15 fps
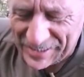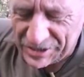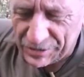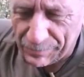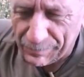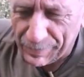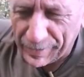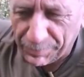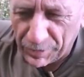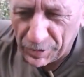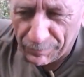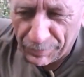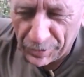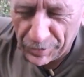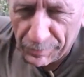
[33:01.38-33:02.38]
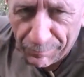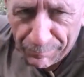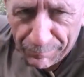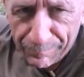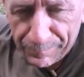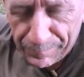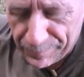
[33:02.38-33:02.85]
Some people put
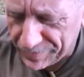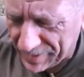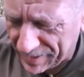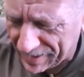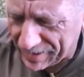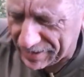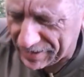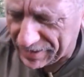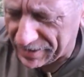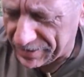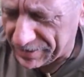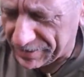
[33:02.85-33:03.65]
their